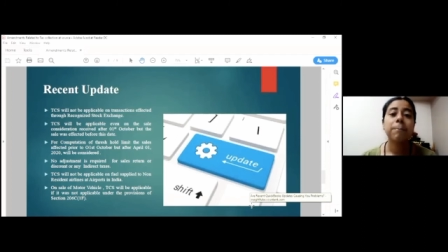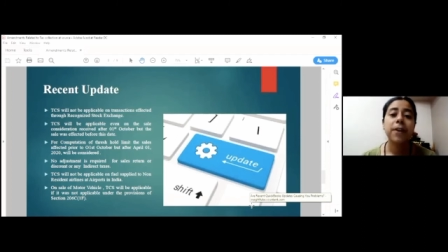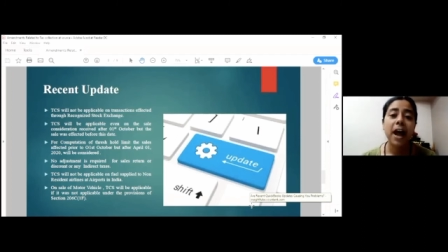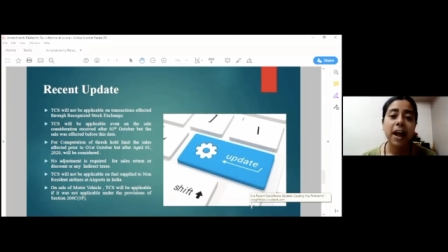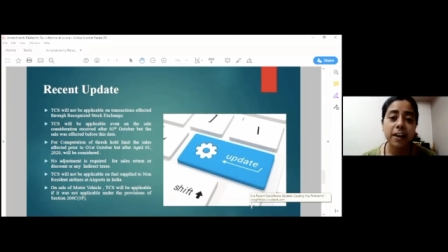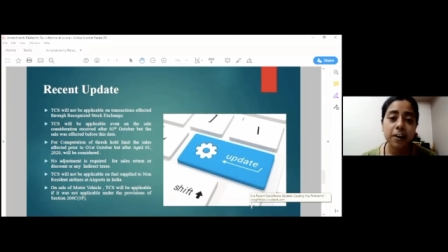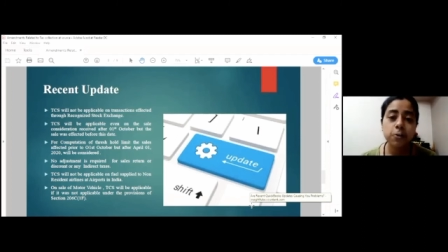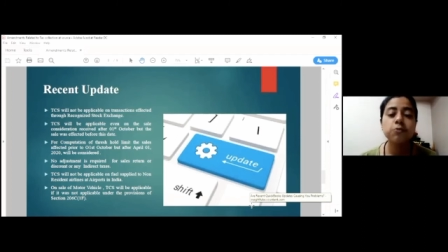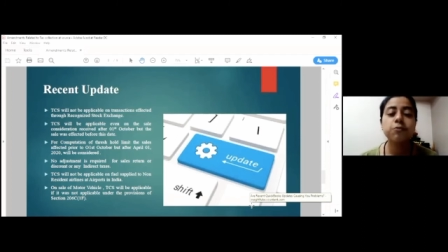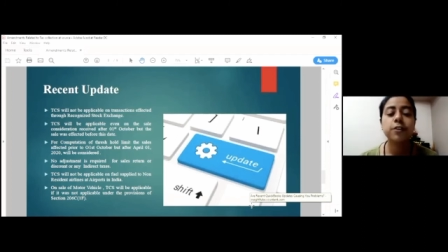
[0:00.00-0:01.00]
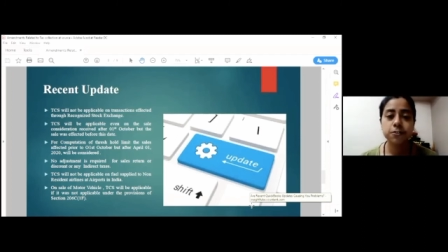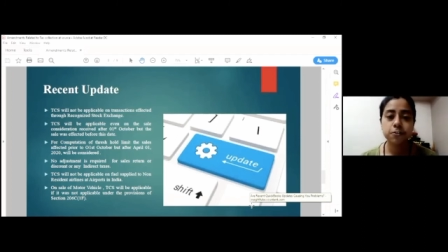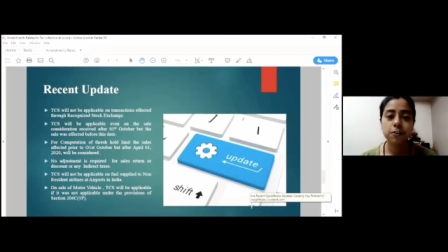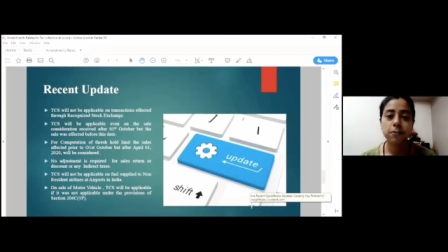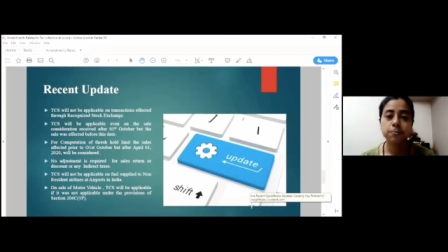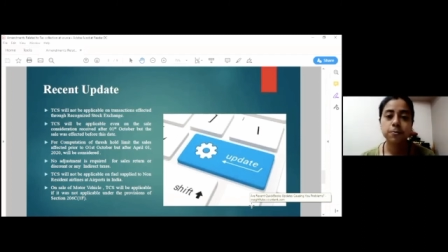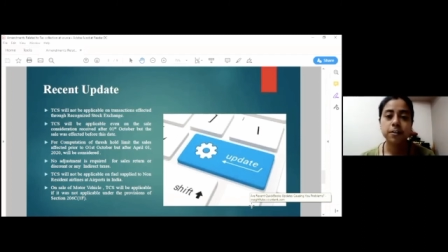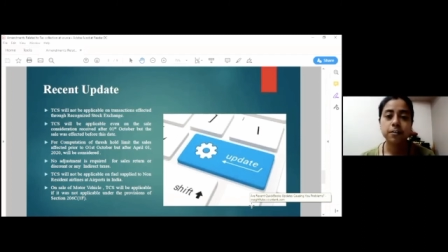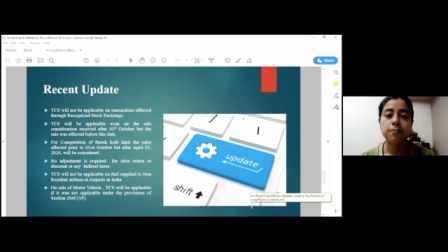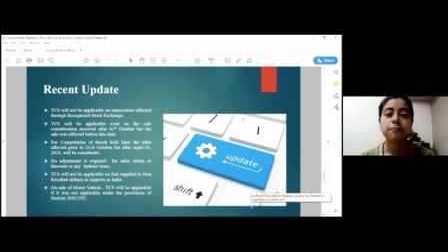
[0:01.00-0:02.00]
prior to 1st
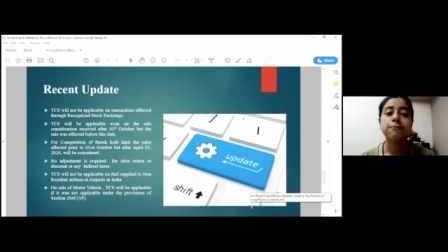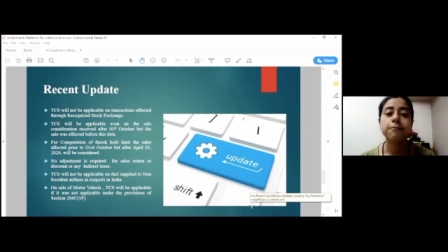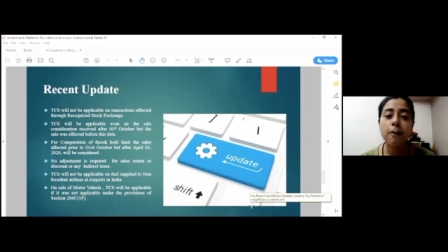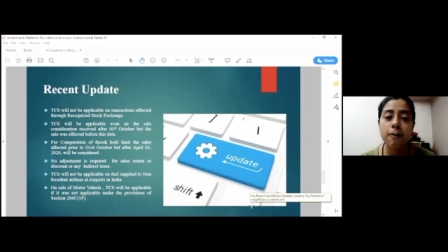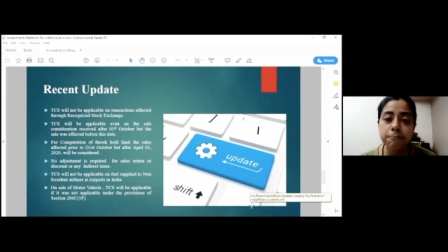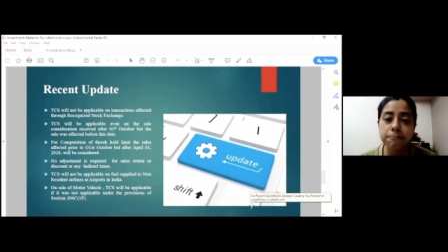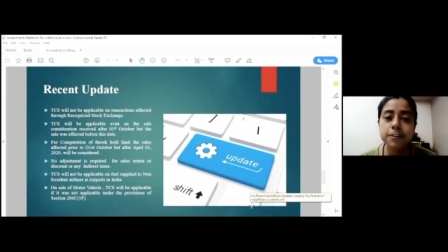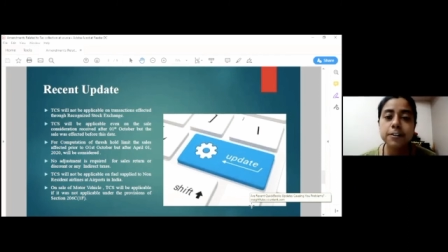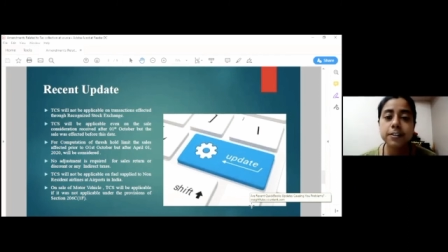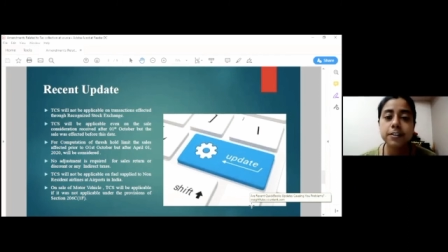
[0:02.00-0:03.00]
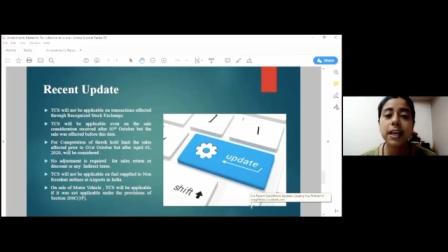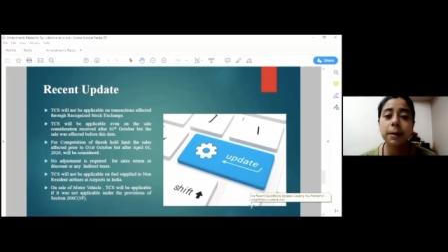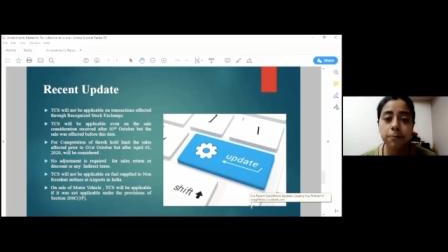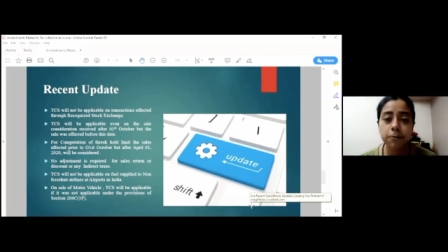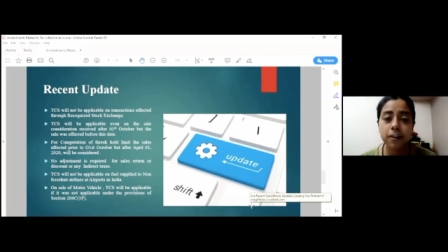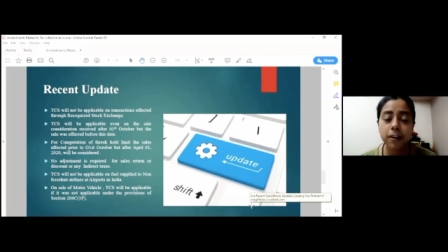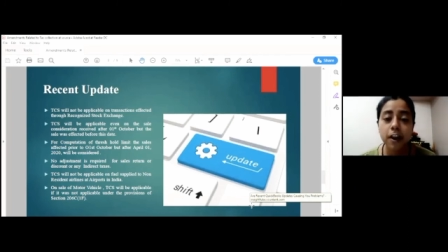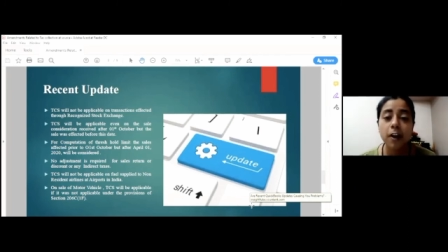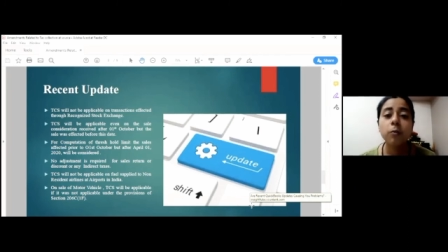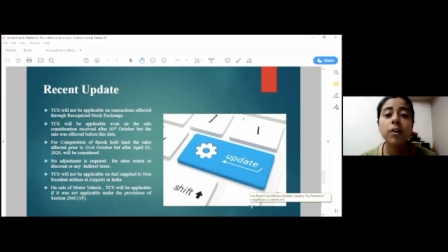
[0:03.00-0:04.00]
October from 1st April
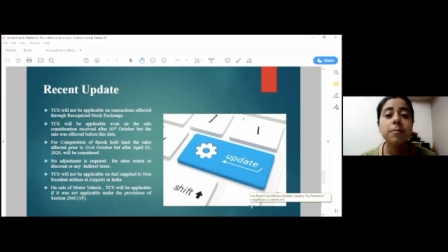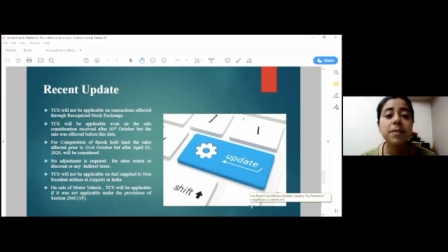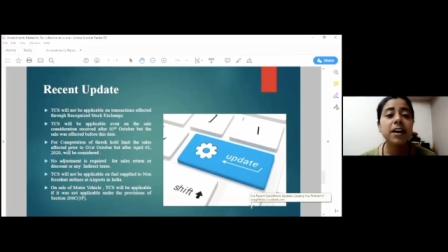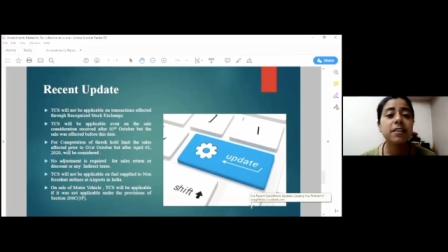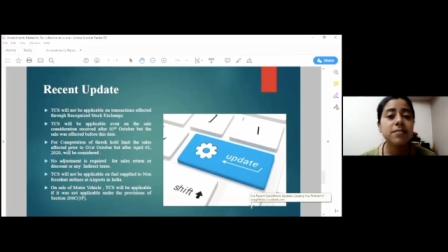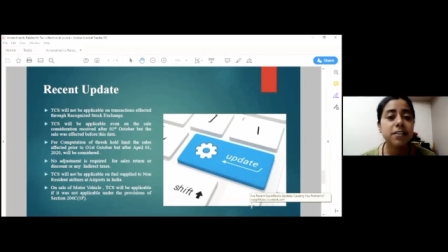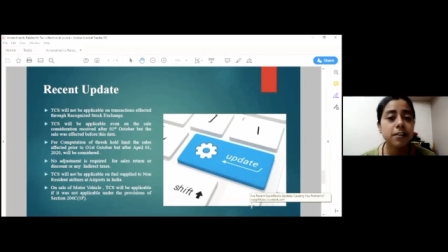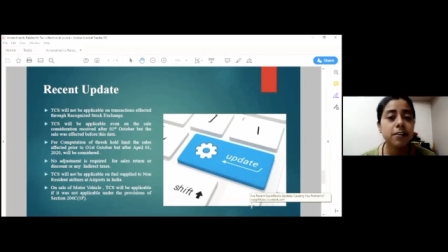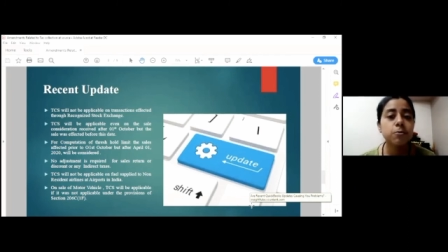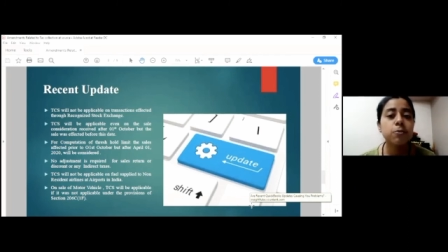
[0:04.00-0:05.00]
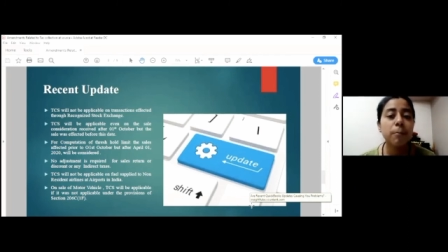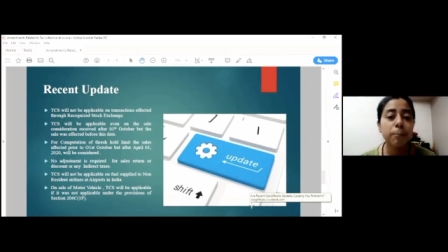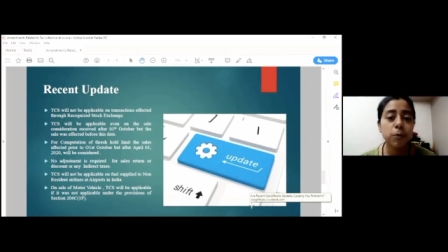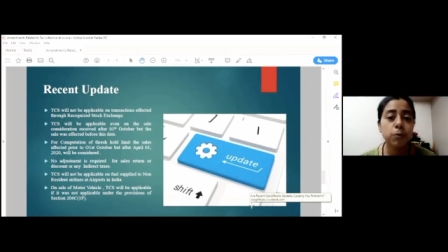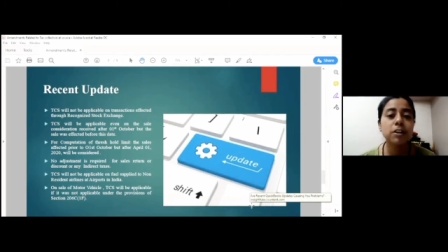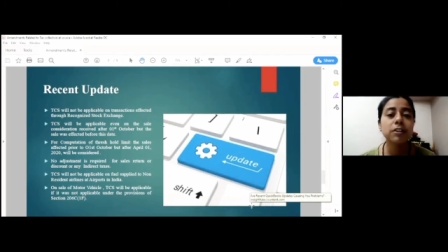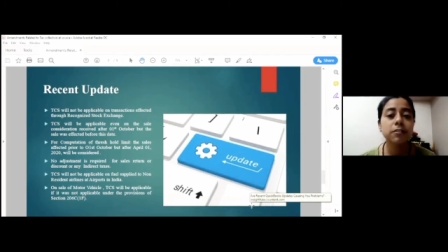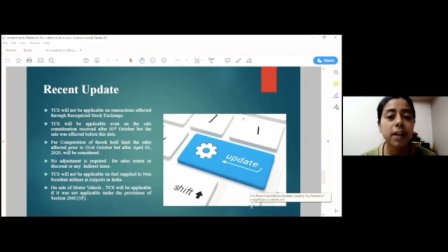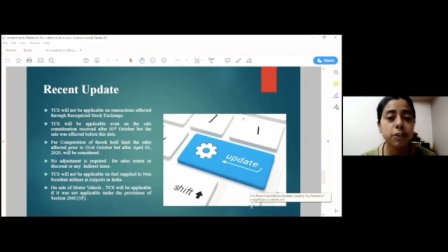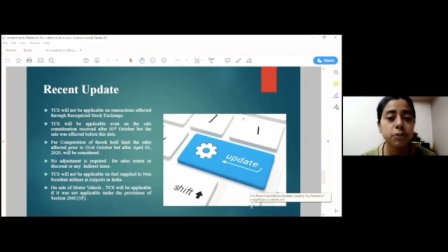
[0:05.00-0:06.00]
will be considered to compute the
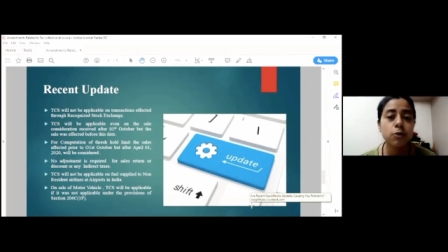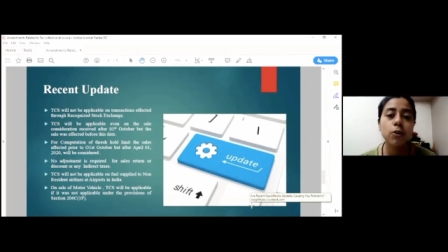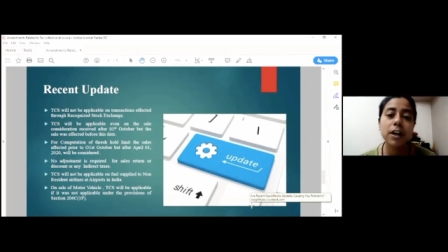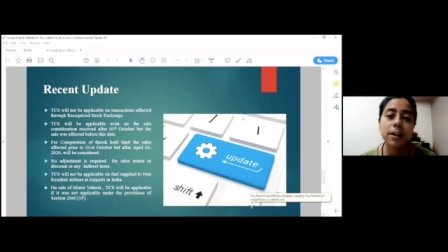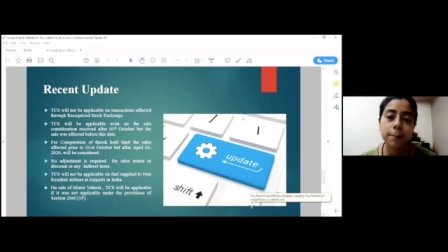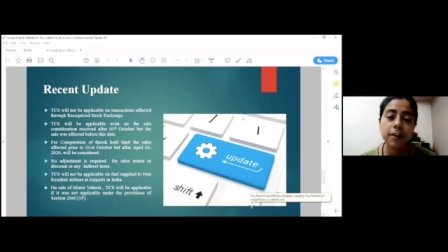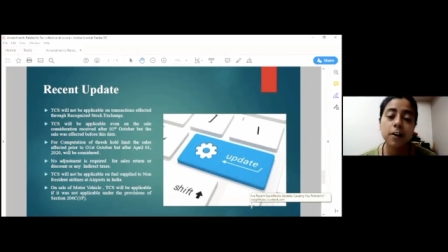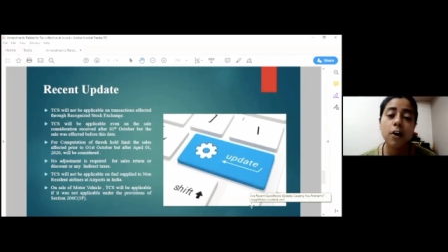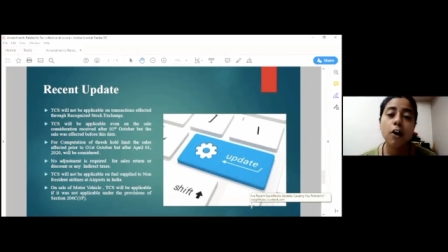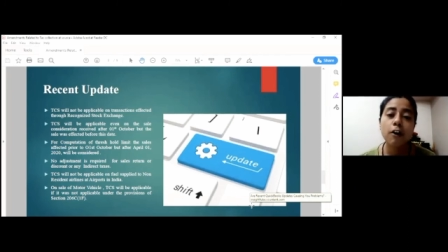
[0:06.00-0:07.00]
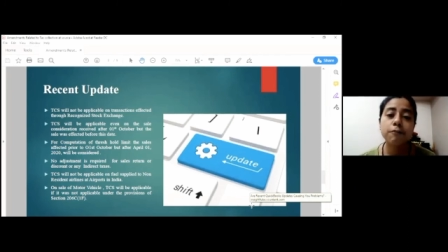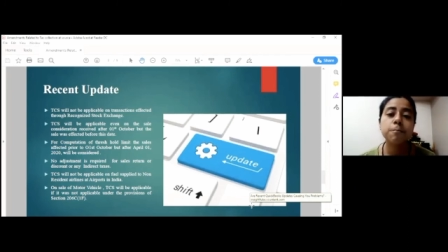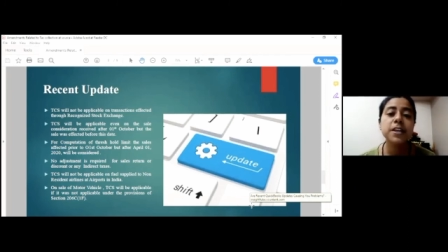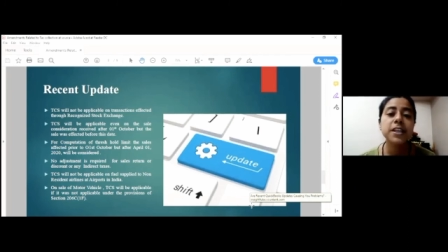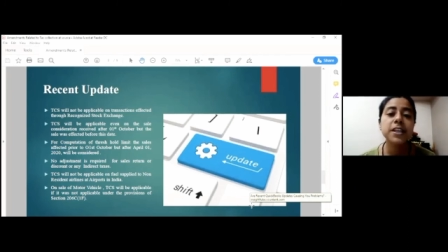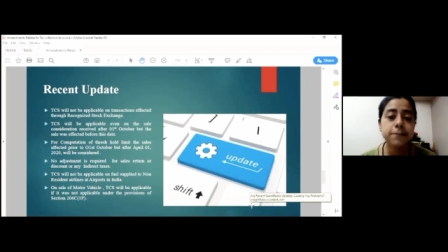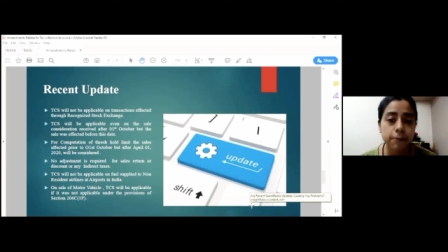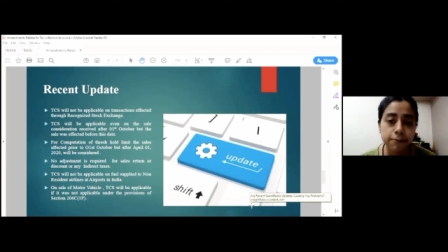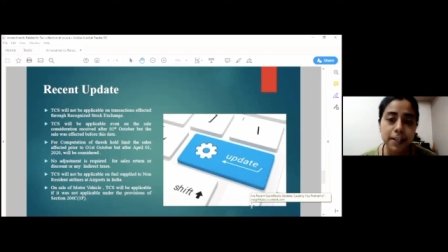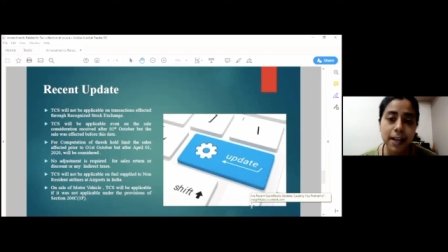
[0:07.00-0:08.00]
threshold limit of rupees
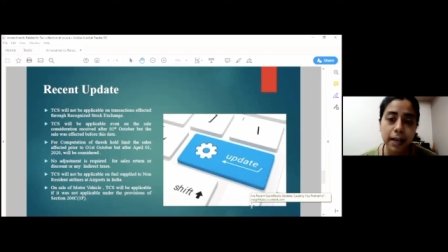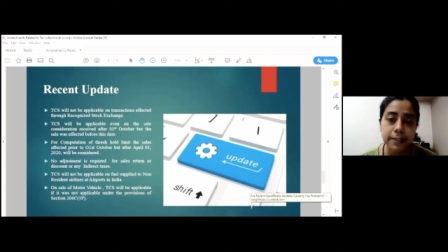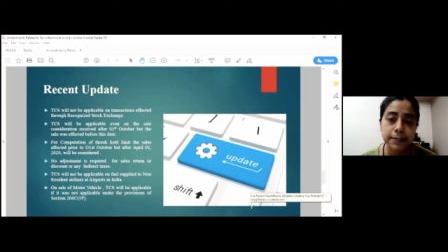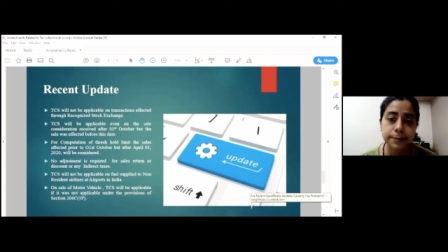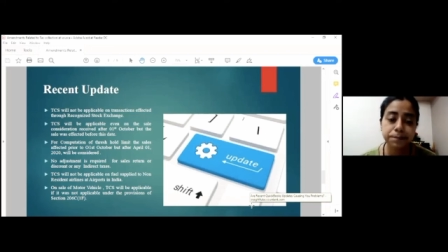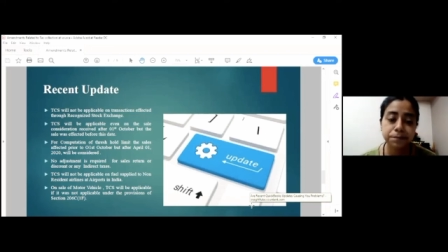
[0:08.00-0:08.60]
50 lakhs.